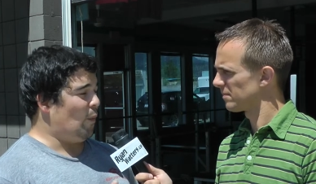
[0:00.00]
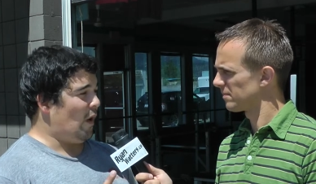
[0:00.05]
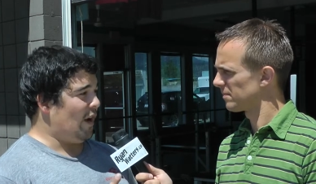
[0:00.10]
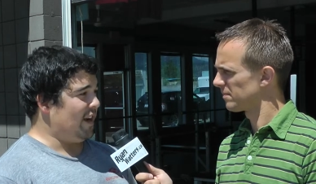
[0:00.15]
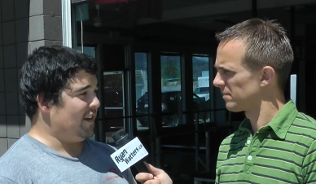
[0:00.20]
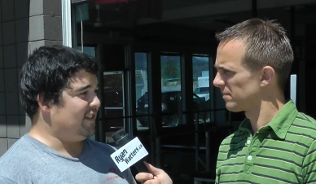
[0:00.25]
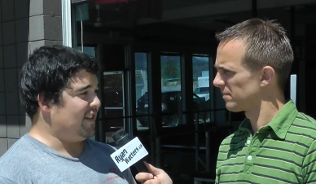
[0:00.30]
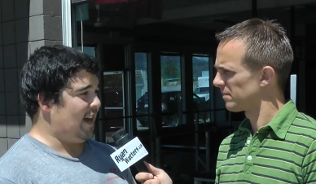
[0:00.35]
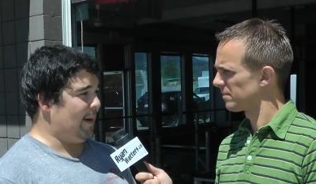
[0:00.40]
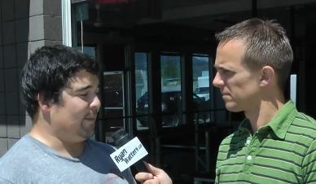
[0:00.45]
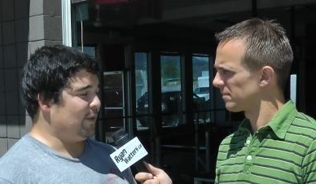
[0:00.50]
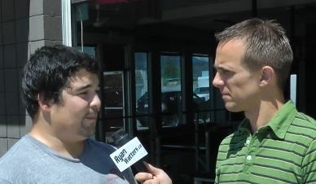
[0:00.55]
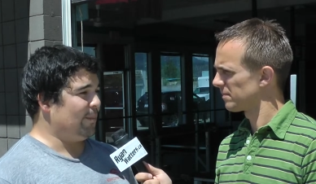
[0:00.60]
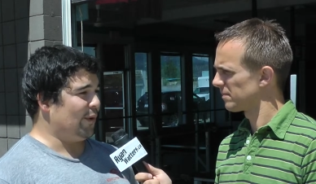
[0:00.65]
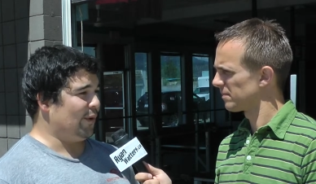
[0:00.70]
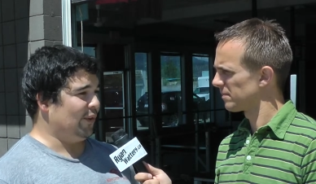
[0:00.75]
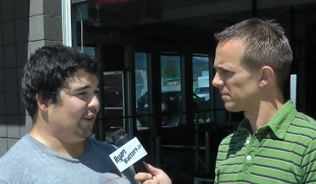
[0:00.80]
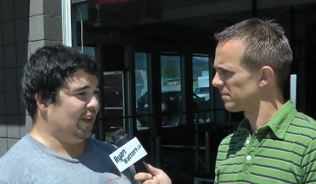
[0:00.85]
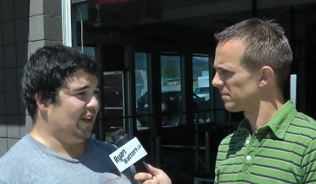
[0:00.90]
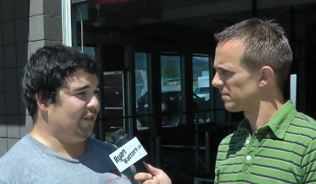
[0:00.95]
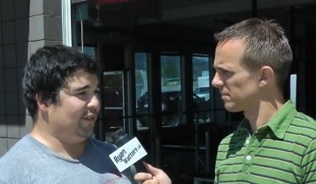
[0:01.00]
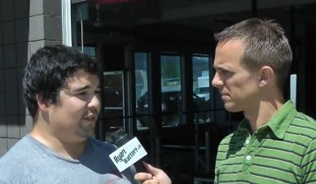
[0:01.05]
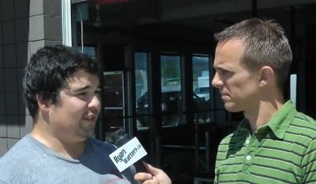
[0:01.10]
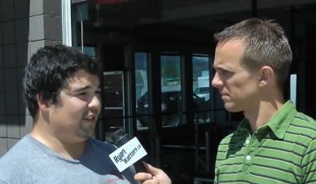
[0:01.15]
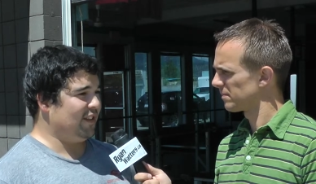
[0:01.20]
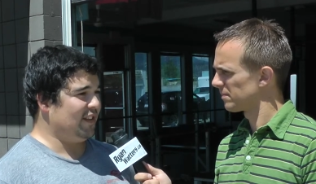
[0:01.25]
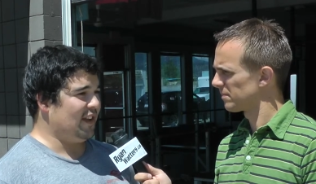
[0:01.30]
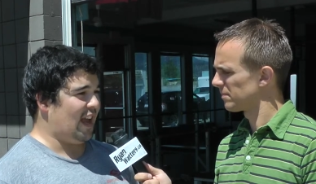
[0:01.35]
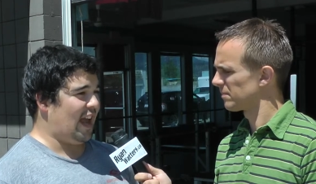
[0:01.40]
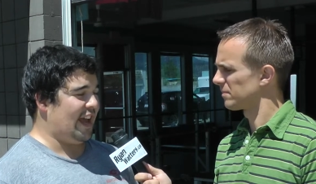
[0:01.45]
Speaker 1: one attempt per
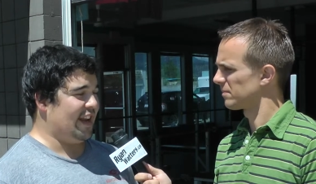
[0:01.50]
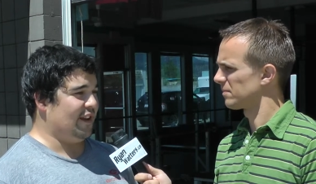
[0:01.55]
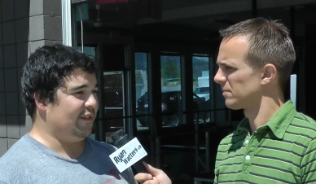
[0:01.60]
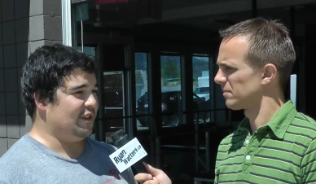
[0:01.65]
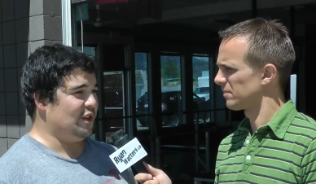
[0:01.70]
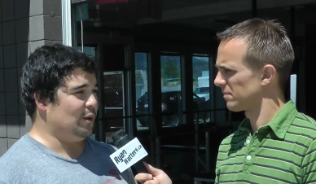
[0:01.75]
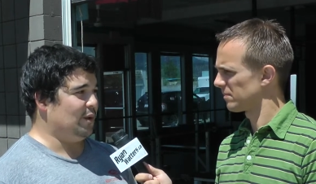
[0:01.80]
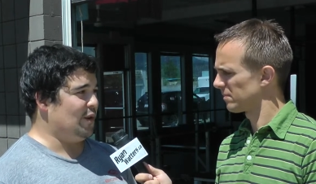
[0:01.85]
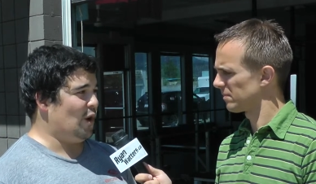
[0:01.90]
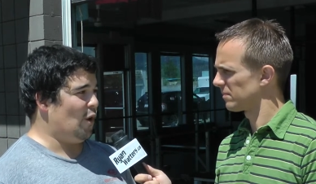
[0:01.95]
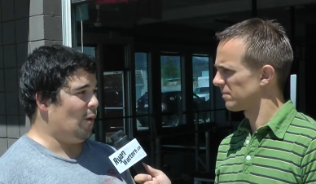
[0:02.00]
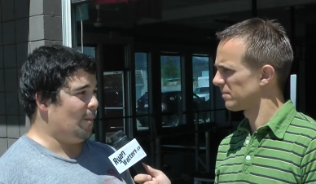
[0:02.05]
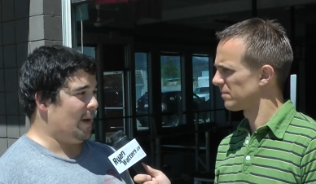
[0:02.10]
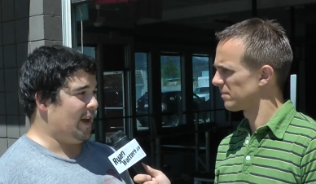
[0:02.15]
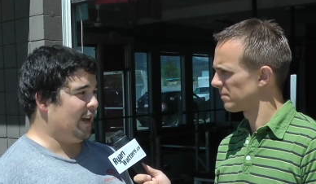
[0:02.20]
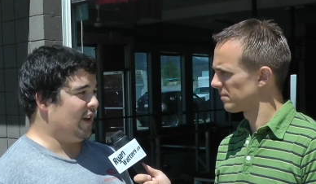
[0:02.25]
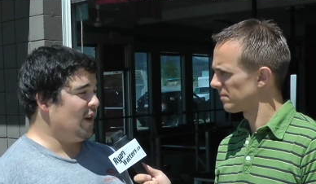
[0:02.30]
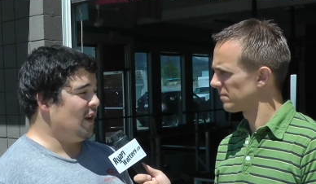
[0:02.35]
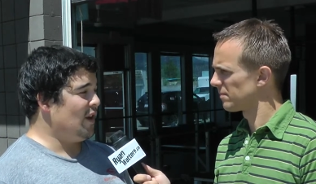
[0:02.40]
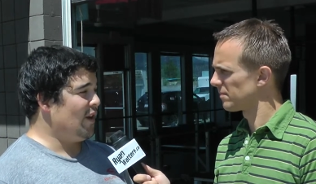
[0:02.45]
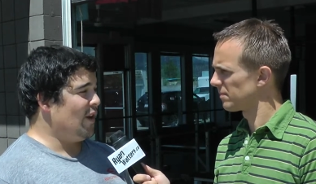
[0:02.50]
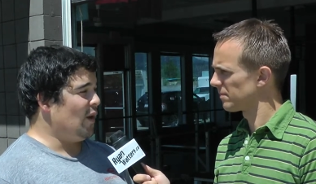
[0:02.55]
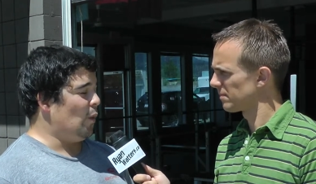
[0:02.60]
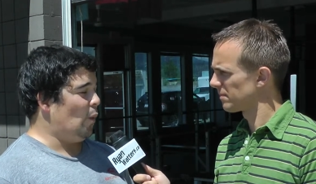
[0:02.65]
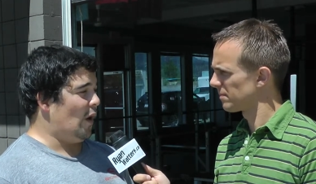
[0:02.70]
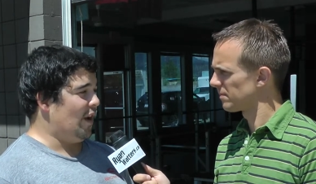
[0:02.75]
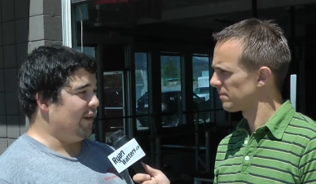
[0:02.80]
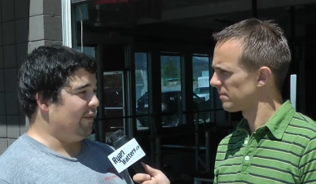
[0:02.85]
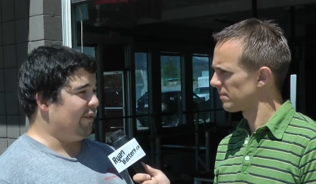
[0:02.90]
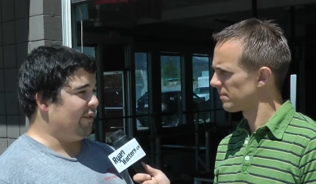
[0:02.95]
lift, and if you don't make
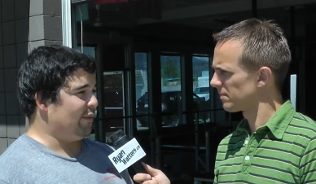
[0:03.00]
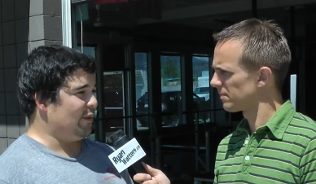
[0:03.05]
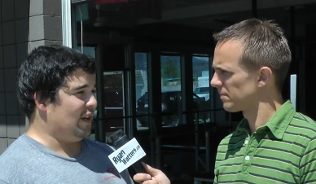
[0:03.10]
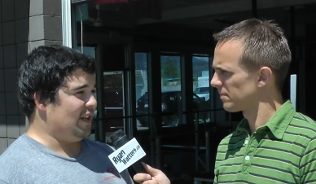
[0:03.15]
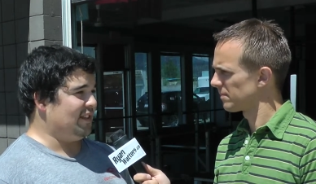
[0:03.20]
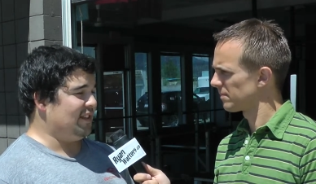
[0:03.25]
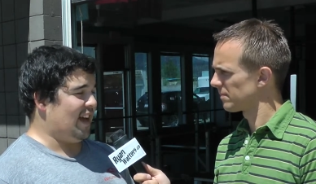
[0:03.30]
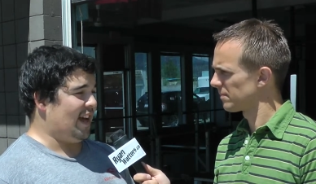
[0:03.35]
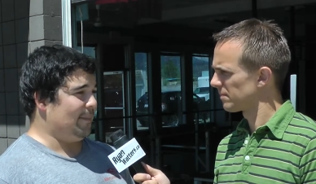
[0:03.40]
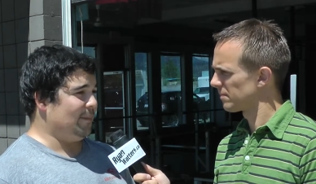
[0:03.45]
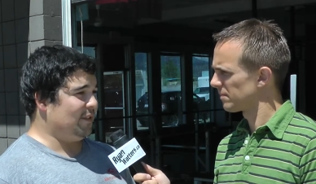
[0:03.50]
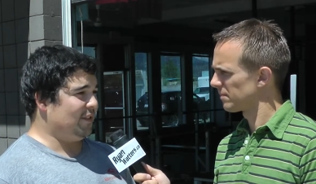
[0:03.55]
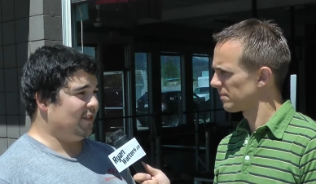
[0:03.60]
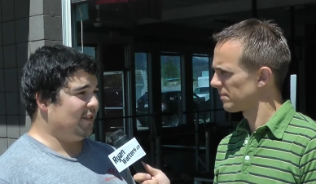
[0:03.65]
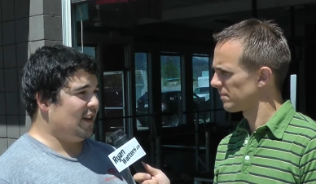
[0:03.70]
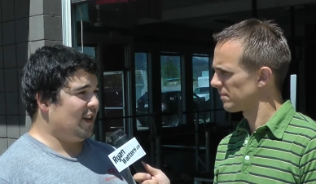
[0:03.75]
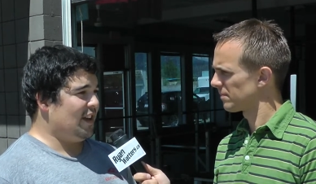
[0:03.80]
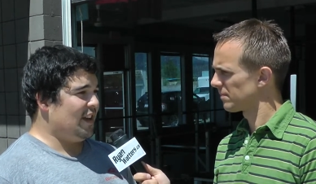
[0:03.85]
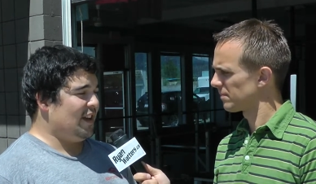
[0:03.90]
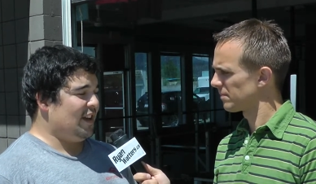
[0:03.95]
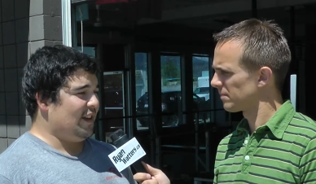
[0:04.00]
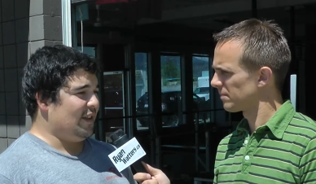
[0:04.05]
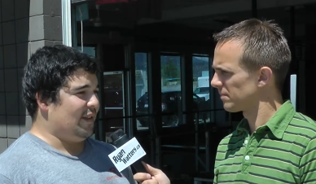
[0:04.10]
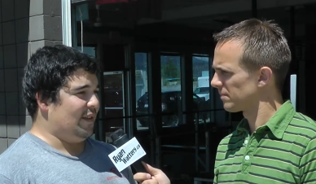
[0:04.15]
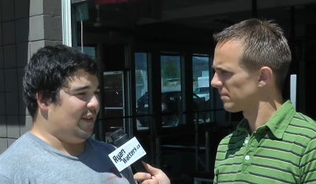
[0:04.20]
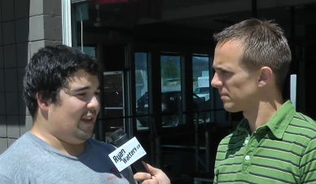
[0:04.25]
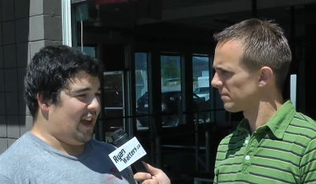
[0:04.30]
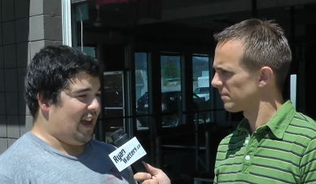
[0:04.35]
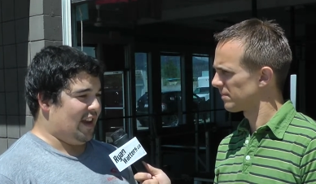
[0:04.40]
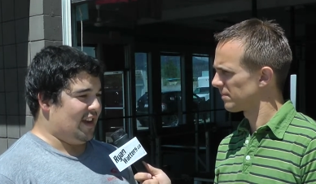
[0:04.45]
one of three attempts,
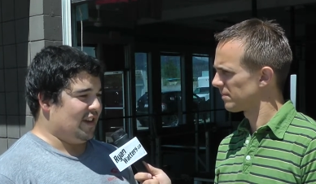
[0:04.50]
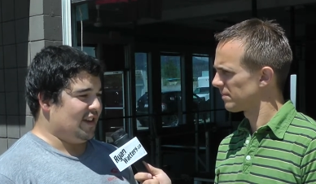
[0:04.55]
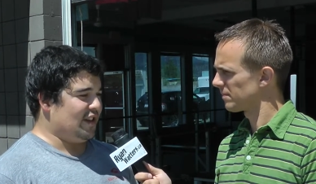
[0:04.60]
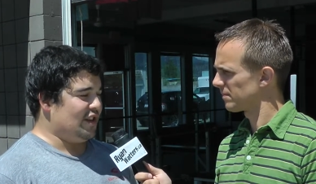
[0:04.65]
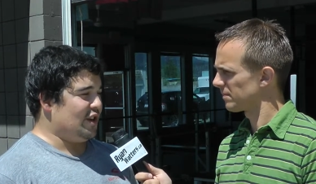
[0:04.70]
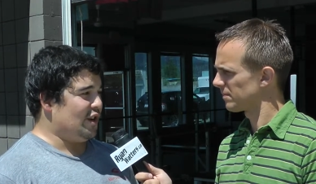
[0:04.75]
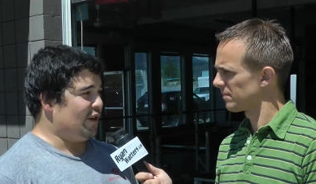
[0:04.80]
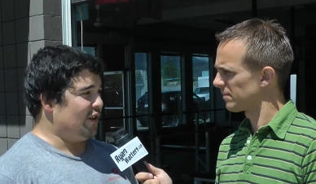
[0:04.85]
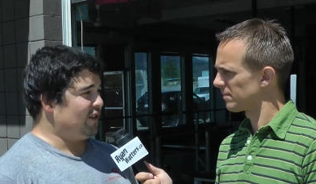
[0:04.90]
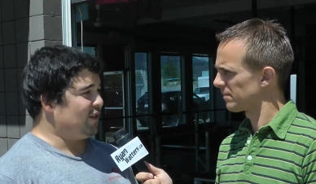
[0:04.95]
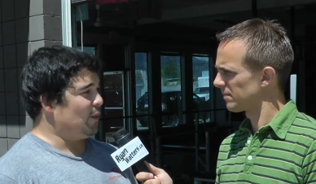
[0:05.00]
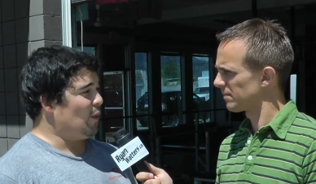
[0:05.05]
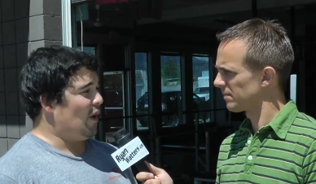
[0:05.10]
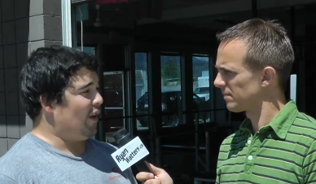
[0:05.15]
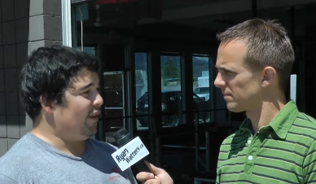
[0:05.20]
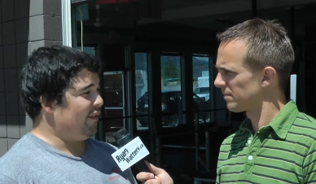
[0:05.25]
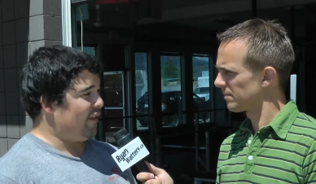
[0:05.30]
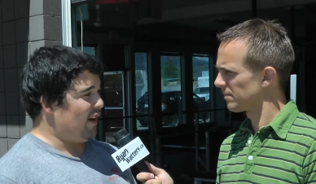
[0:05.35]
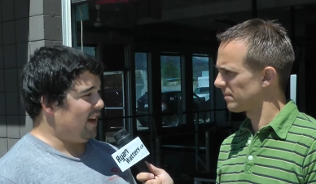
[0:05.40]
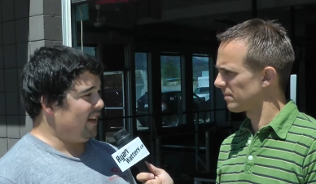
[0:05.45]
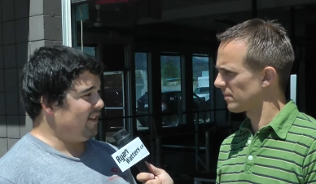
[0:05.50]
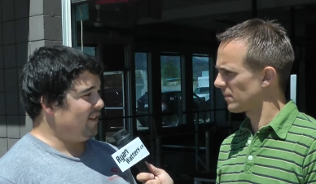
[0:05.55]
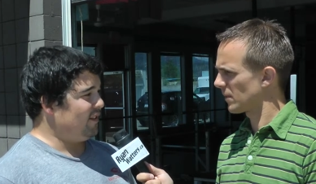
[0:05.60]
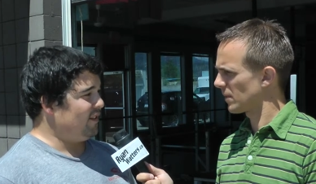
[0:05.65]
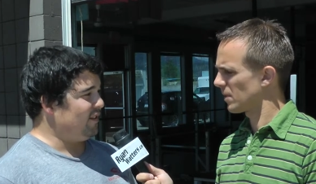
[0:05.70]
then you're disqualified.